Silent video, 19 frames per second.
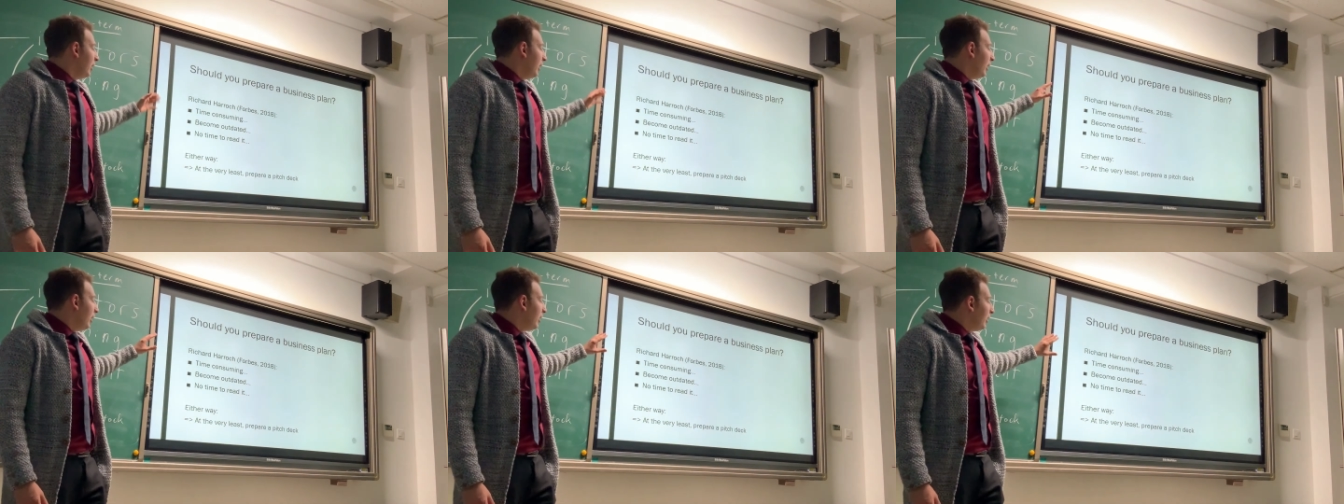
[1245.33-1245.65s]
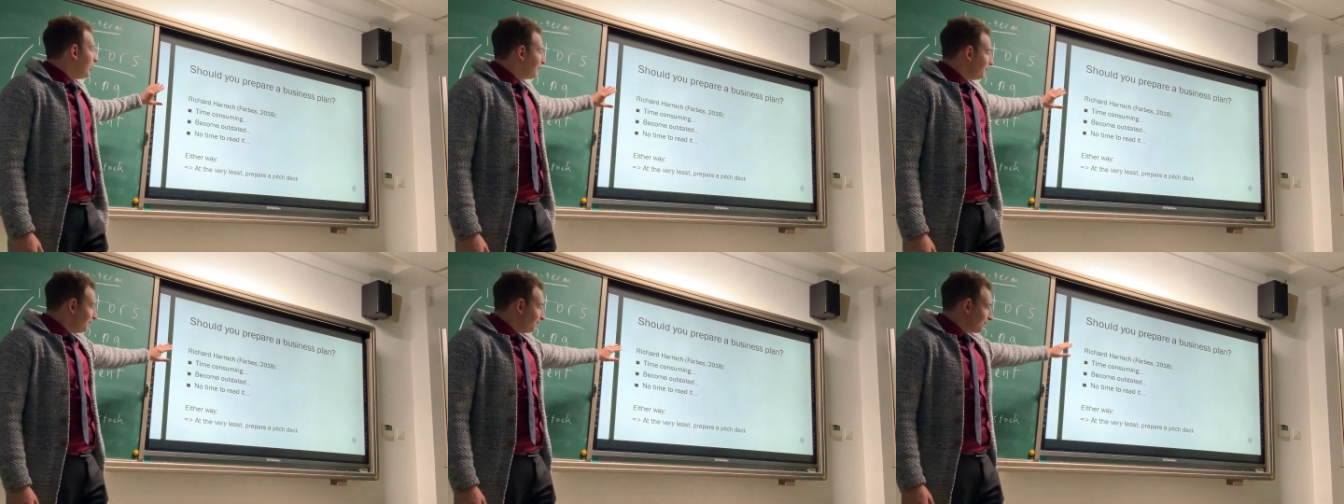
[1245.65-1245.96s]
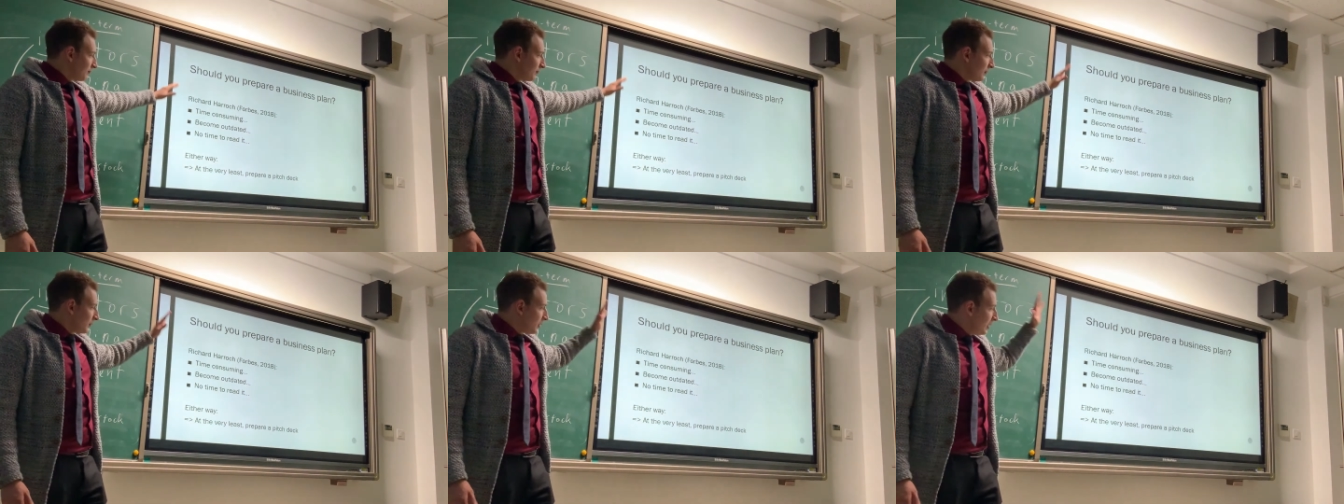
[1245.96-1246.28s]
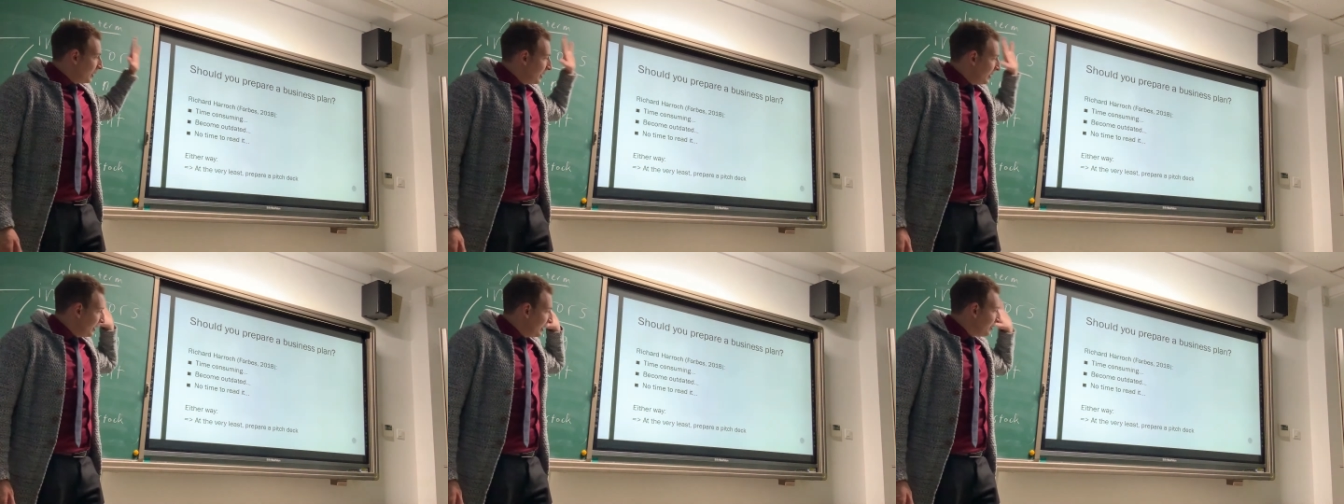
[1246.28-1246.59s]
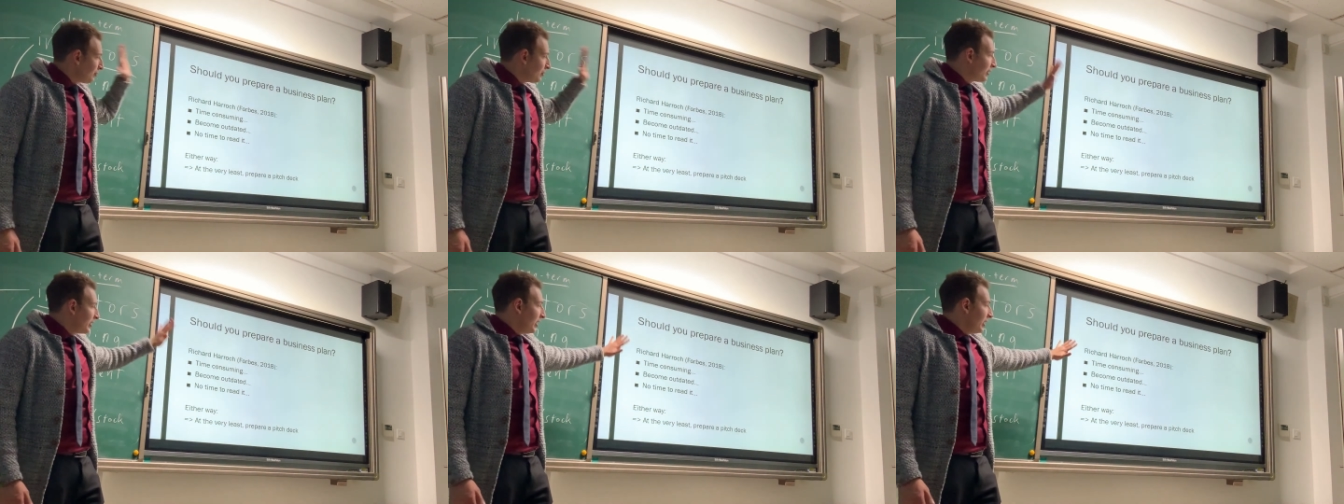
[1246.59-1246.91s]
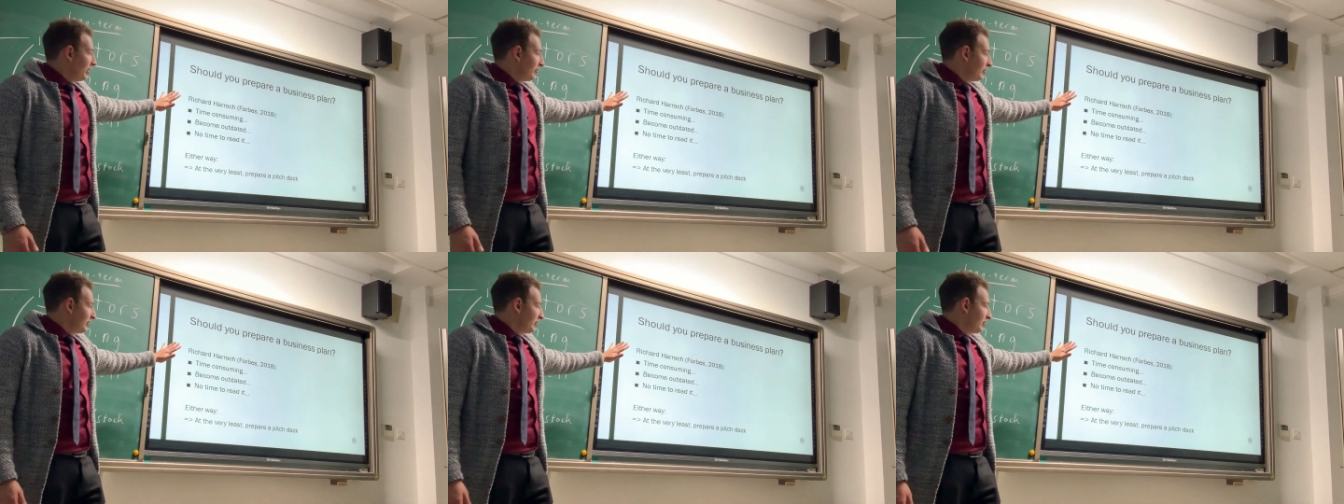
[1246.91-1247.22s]
Um, Either
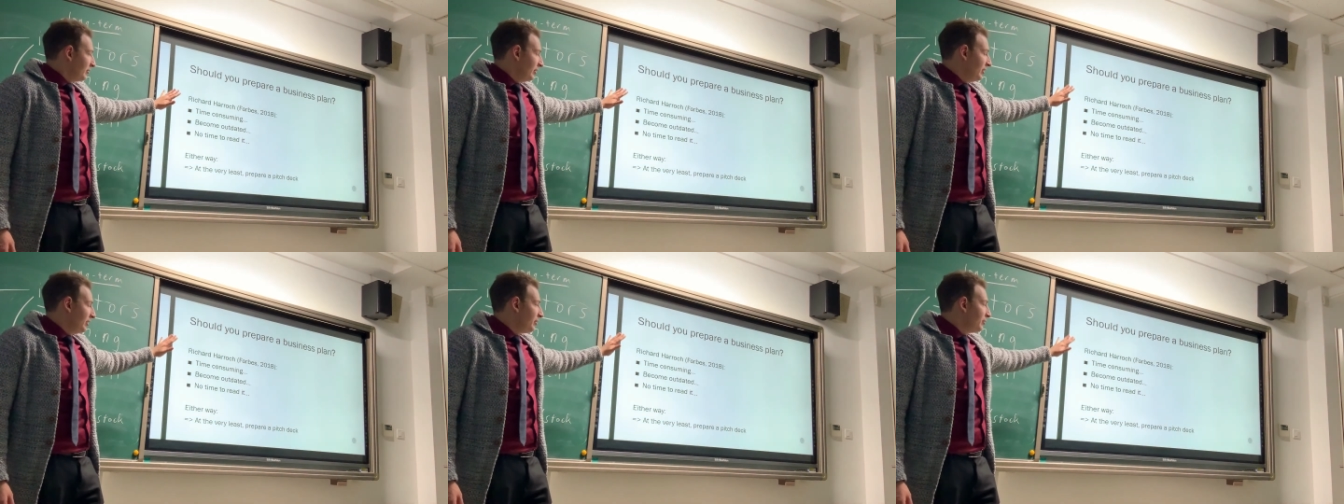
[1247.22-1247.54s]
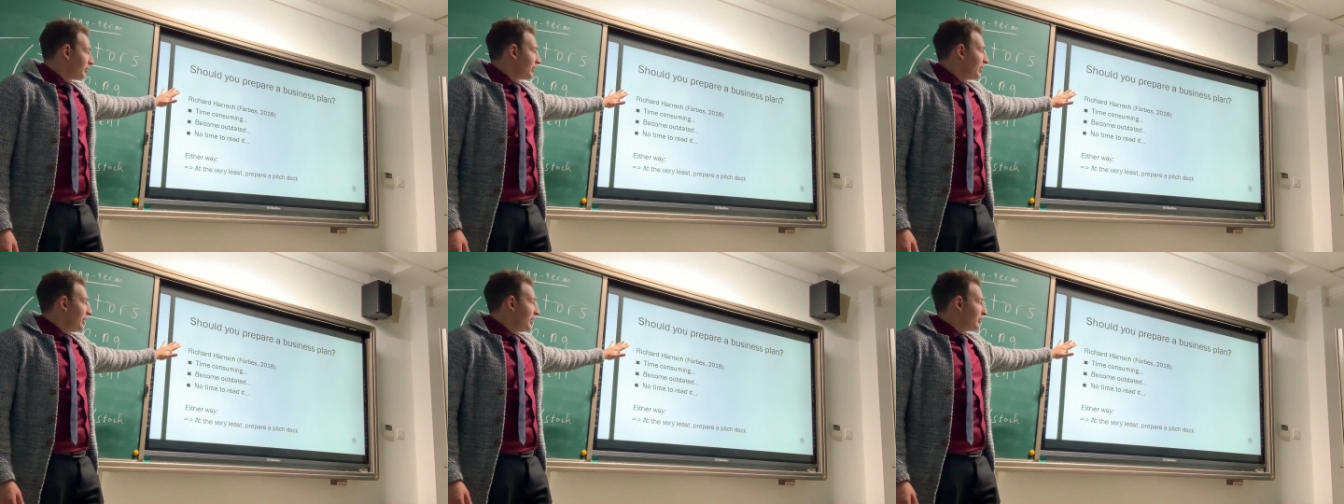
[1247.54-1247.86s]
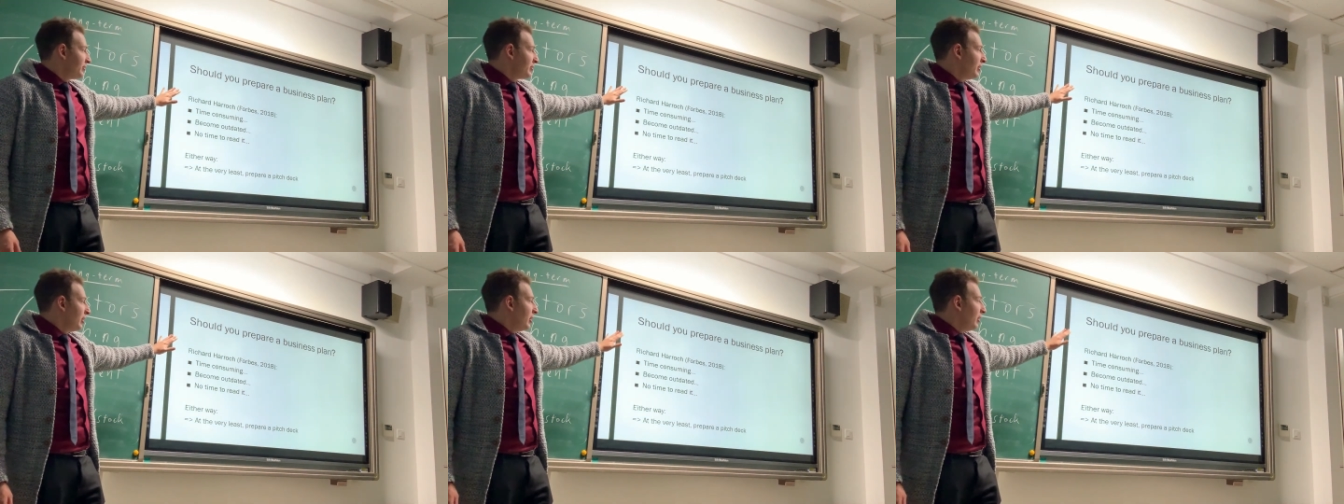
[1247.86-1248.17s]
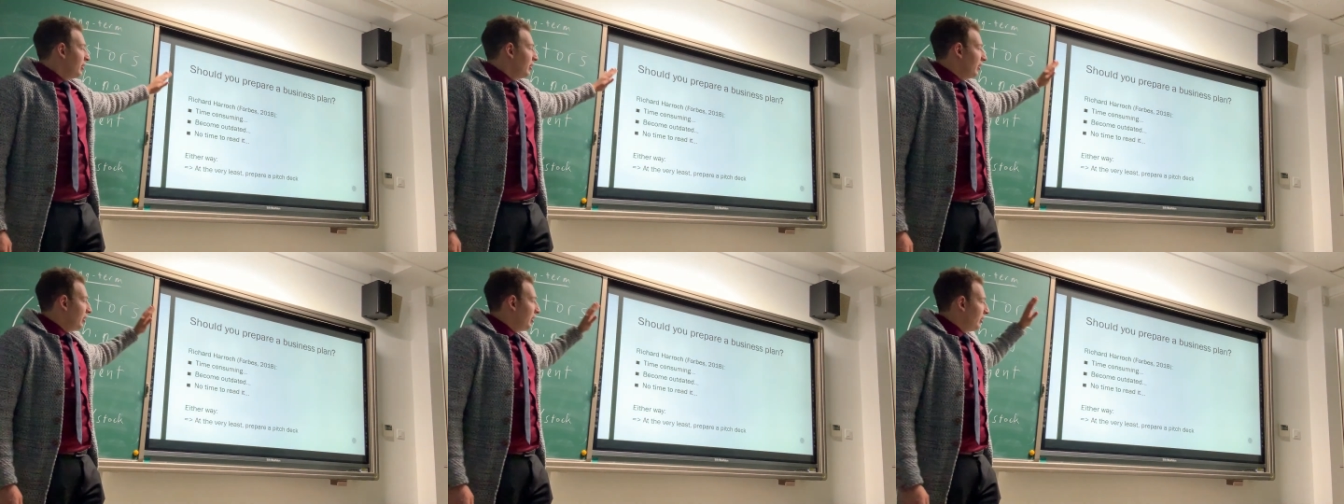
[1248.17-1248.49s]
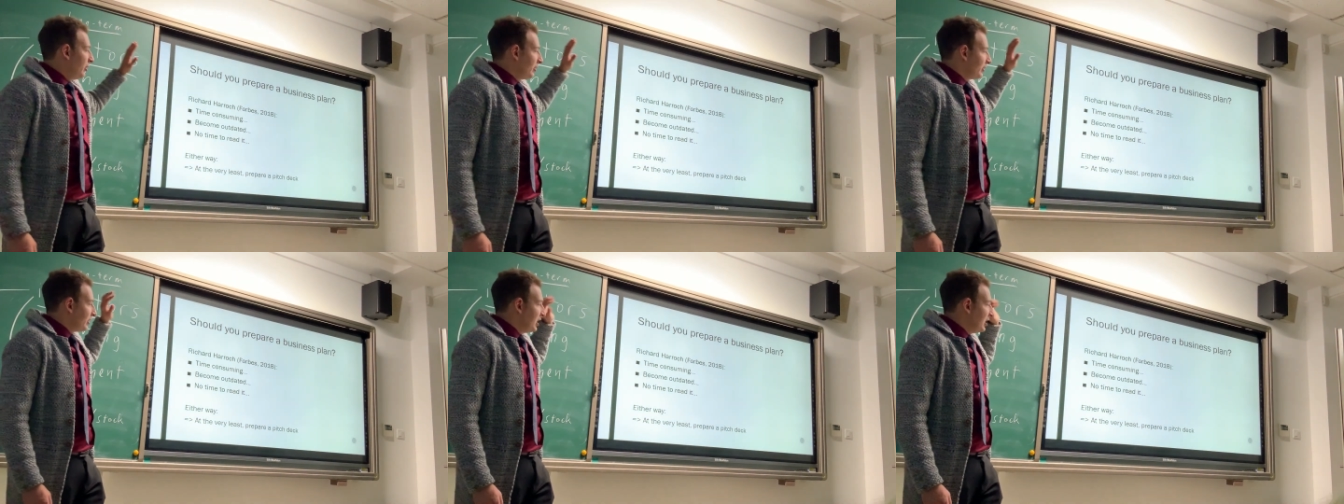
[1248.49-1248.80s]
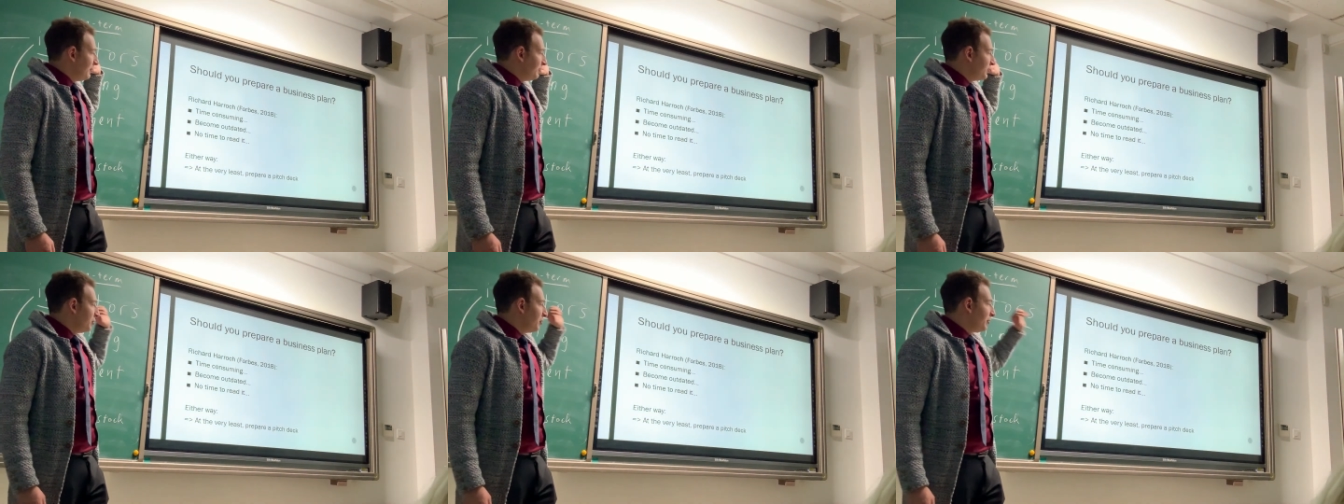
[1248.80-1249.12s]
case, in either case, uh,
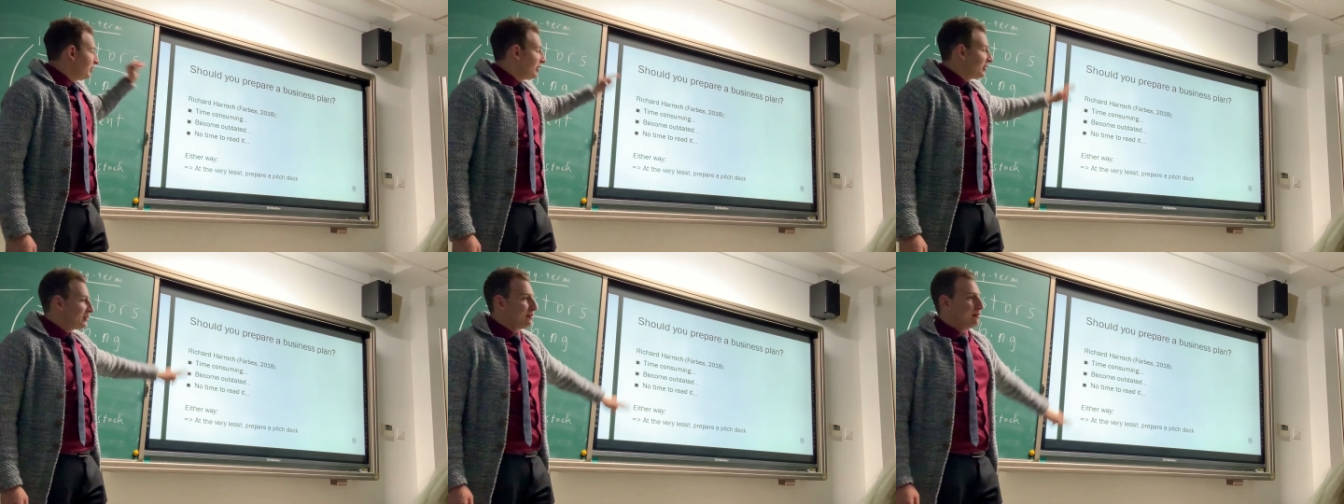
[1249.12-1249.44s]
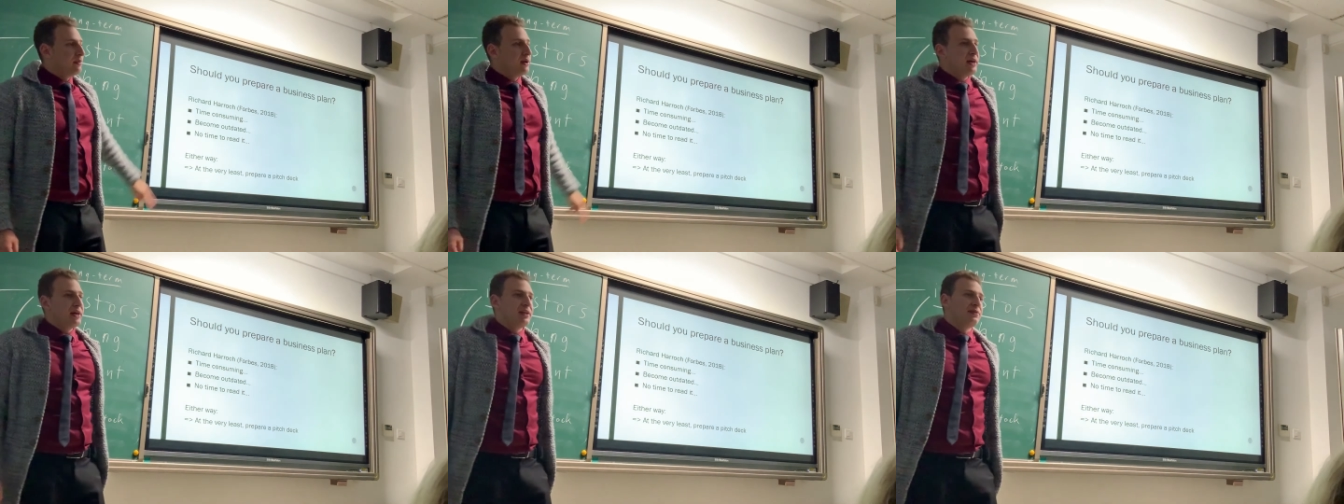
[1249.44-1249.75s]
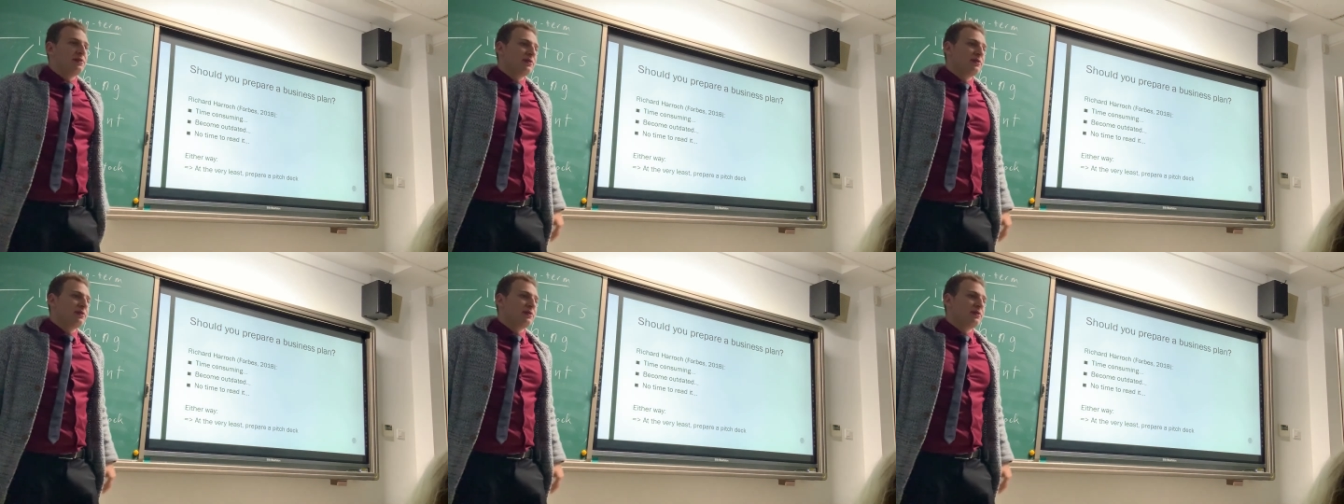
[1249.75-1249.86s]
keep two things in mind.